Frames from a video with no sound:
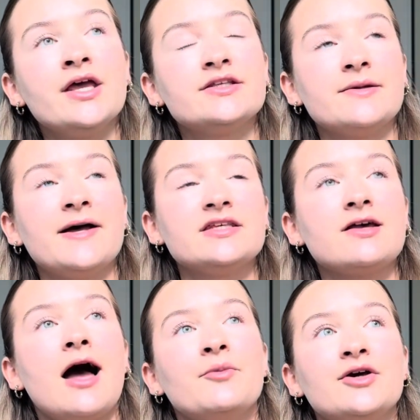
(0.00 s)
So by the
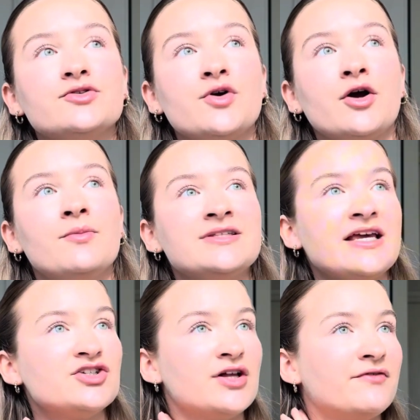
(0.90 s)
time we got to our
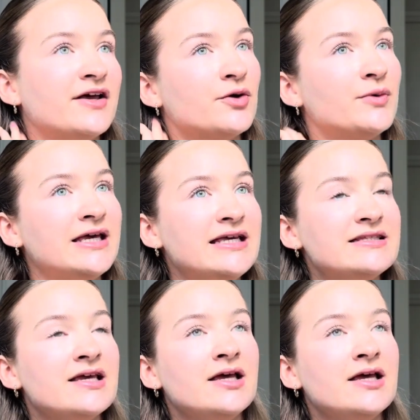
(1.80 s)
accommodation, I think we'd